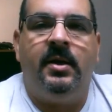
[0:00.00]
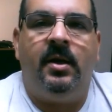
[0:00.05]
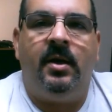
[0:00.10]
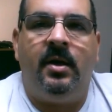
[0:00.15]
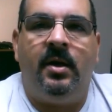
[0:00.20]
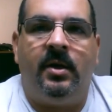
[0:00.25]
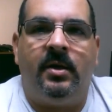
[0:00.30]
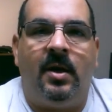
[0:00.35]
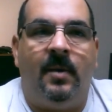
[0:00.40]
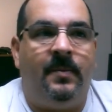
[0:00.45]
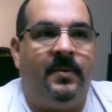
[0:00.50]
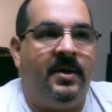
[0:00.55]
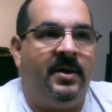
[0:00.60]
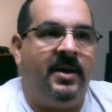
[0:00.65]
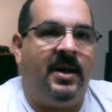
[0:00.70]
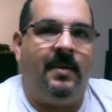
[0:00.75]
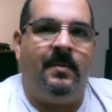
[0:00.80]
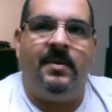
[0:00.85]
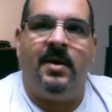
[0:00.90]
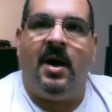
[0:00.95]
a company
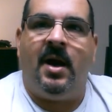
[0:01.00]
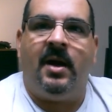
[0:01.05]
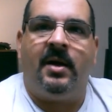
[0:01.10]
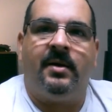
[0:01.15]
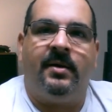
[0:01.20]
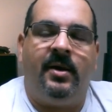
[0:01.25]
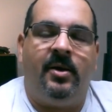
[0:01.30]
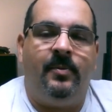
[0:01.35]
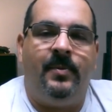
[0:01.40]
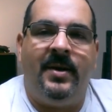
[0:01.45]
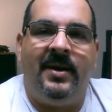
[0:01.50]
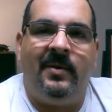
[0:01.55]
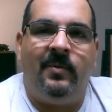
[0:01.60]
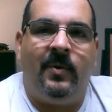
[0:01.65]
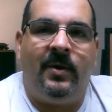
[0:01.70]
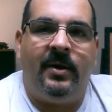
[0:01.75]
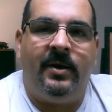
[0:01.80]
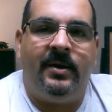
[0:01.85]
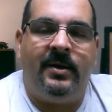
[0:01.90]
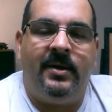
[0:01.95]
named Knock, they'll make
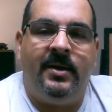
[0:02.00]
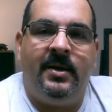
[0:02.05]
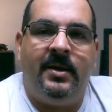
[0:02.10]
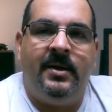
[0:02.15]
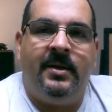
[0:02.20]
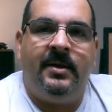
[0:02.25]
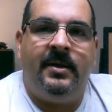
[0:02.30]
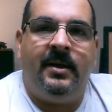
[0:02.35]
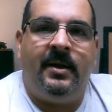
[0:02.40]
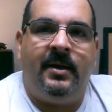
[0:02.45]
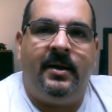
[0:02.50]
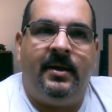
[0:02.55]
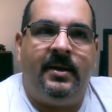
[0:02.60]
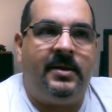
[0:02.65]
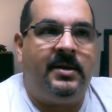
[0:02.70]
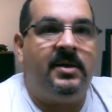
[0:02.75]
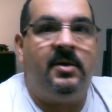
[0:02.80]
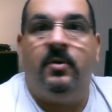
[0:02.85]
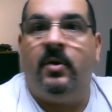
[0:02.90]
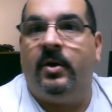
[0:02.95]
one,
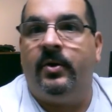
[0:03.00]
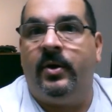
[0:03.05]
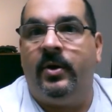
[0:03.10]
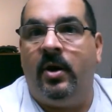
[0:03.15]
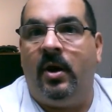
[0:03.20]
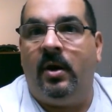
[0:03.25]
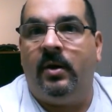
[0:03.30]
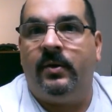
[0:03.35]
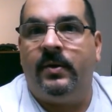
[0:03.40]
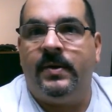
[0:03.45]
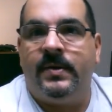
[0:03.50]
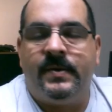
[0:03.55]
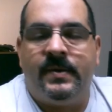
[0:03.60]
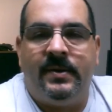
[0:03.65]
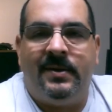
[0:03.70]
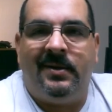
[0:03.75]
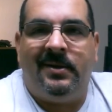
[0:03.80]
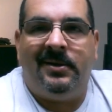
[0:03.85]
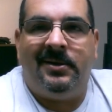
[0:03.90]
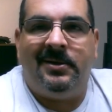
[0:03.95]
it's
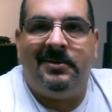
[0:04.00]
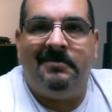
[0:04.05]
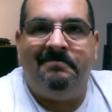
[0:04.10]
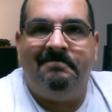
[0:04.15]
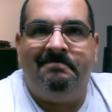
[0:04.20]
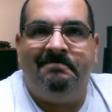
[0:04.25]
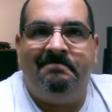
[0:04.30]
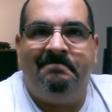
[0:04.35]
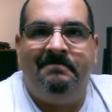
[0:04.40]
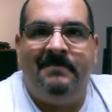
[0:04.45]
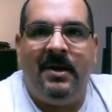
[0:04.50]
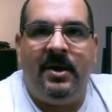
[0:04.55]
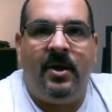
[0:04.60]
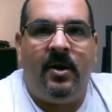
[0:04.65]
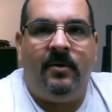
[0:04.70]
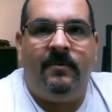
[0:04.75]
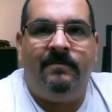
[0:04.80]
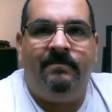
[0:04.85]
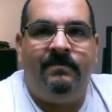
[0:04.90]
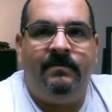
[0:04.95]
$200.
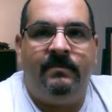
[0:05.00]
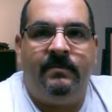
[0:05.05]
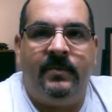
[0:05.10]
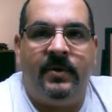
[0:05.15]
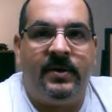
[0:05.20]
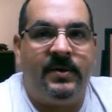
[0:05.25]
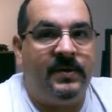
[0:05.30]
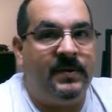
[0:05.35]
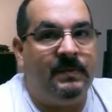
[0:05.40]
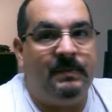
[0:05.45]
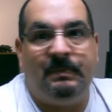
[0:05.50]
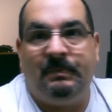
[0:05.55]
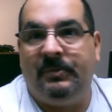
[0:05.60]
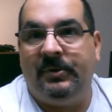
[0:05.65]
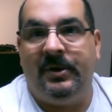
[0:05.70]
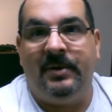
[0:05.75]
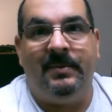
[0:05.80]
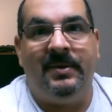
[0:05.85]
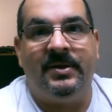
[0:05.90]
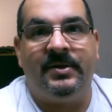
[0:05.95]
Looks
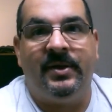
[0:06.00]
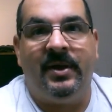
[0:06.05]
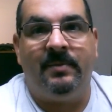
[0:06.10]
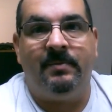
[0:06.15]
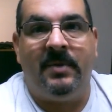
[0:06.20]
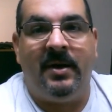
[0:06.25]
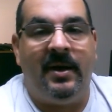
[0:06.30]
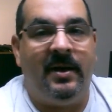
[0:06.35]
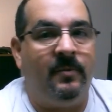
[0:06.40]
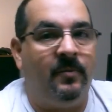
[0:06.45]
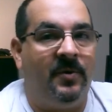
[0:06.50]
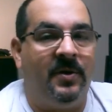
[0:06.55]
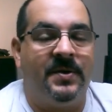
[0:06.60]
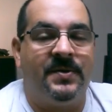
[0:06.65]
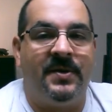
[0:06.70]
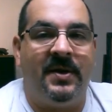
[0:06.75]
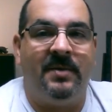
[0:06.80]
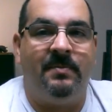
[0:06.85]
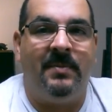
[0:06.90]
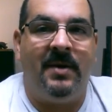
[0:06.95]
pretty much like mine,
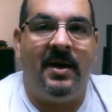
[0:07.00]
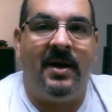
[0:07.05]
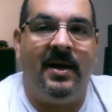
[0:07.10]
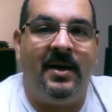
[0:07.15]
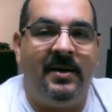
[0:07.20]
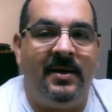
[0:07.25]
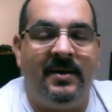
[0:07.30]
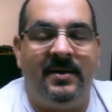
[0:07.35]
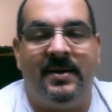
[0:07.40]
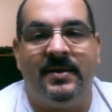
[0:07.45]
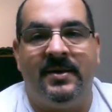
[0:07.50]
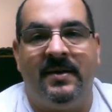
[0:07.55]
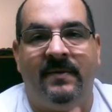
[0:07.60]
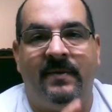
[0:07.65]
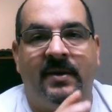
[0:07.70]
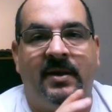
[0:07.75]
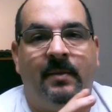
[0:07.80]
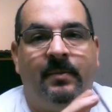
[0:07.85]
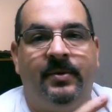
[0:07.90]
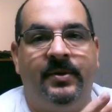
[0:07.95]
works like mine. It does have
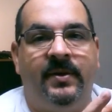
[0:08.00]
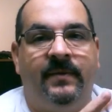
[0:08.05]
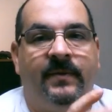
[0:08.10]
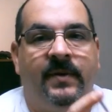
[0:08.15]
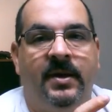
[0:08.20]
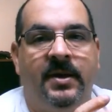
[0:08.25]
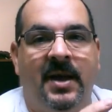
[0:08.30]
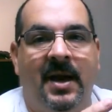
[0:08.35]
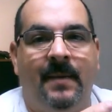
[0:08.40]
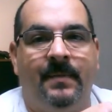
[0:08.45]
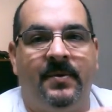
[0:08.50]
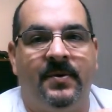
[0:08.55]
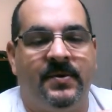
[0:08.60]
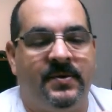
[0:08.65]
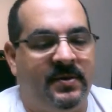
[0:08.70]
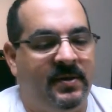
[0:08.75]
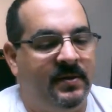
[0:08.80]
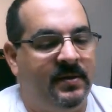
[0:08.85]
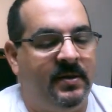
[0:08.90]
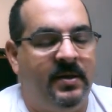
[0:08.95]
a couple of different
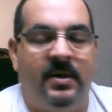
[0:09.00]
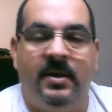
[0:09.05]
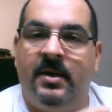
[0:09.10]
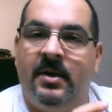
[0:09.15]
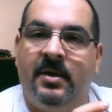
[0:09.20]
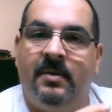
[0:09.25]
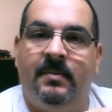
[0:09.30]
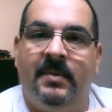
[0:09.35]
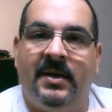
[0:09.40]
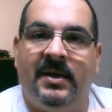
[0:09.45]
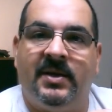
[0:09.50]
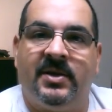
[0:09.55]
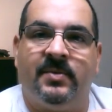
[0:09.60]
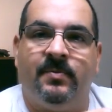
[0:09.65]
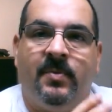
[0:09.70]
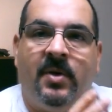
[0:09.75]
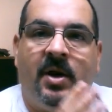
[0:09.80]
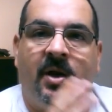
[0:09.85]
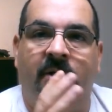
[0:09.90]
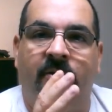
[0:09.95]
adapters to make it
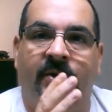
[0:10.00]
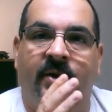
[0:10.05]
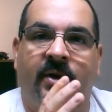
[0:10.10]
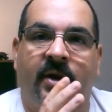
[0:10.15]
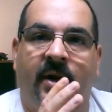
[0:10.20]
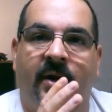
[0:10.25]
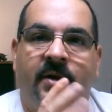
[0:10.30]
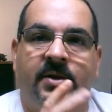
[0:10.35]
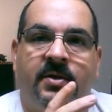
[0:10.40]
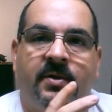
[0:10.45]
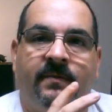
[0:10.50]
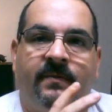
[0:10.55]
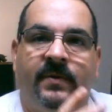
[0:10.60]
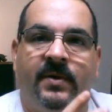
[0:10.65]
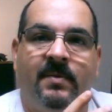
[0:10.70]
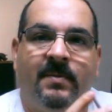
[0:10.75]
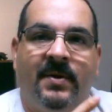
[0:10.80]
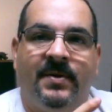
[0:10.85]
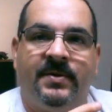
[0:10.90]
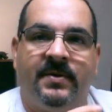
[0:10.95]
smaller and larger for
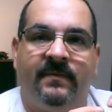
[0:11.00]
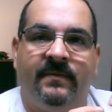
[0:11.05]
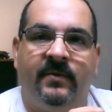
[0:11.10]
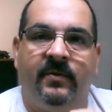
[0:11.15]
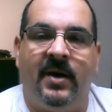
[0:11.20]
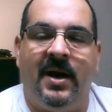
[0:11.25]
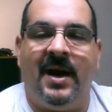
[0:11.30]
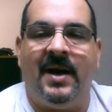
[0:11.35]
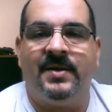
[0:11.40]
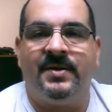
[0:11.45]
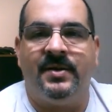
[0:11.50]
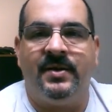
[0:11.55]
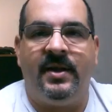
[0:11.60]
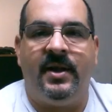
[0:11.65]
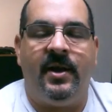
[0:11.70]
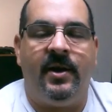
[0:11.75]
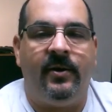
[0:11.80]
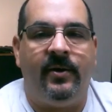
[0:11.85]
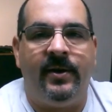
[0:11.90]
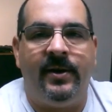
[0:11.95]
the amounts of grass in
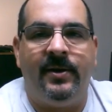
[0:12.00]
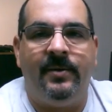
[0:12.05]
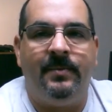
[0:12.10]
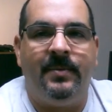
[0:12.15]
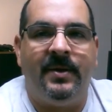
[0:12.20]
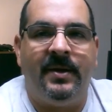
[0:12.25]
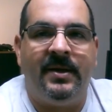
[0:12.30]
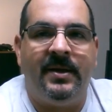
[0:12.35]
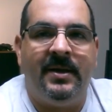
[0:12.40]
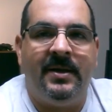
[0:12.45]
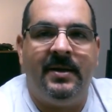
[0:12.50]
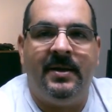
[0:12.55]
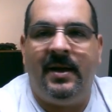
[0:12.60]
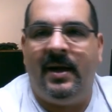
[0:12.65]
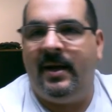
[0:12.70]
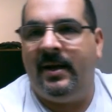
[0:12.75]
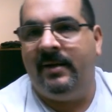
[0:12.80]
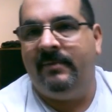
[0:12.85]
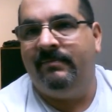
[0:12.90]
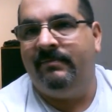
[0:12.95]
the area, but
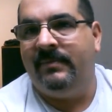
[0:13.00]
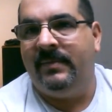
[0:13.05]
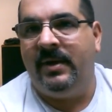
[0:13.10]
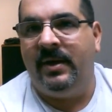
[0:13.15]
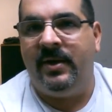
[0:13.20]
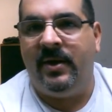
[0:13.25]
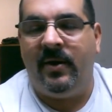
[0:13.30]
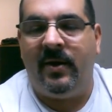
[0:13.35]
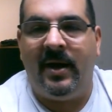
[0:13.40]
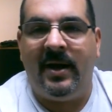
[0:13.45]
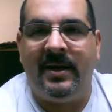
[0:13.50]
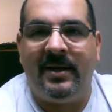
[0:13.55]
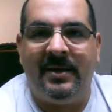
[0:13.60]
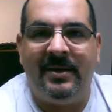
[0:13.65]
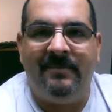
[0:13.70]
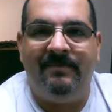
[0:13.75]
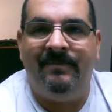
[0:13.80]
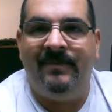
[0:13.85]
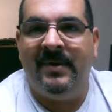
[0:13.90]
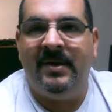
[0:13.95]
hey, I
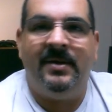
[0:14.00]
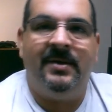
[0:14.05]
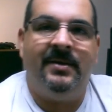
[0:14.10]
can